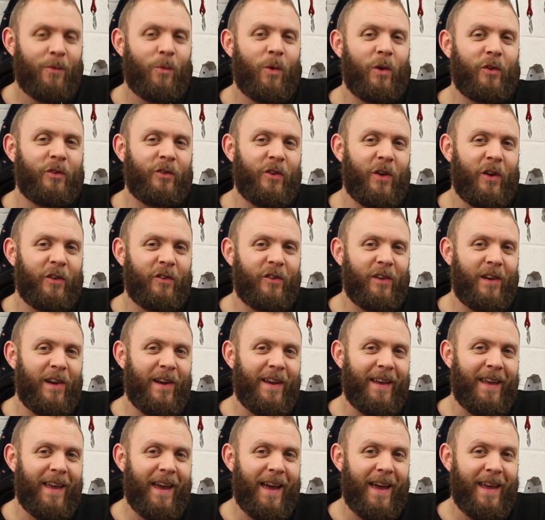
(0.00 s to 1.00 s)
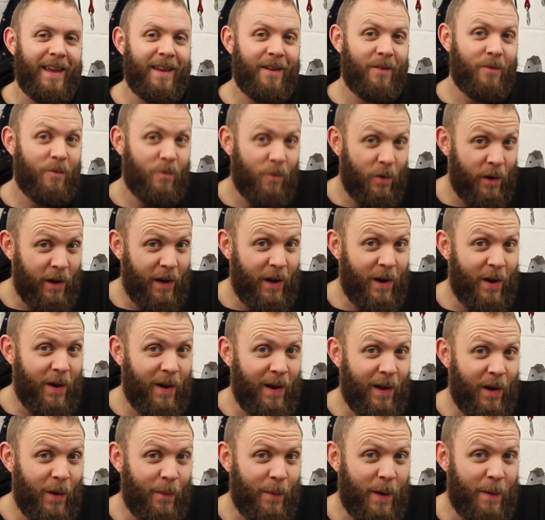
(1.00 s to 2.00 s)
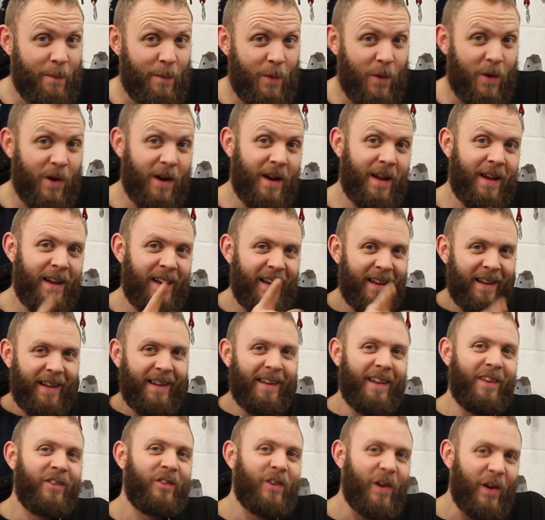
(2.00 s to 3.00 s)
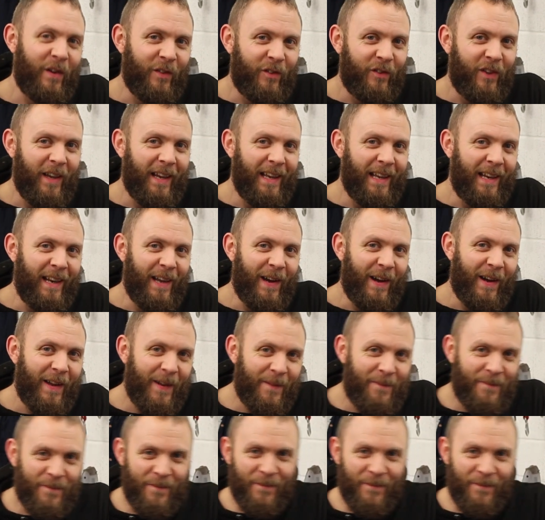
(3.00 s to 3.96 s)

What's not to like eh? Wanna know a little bit more? Let's go and take a look.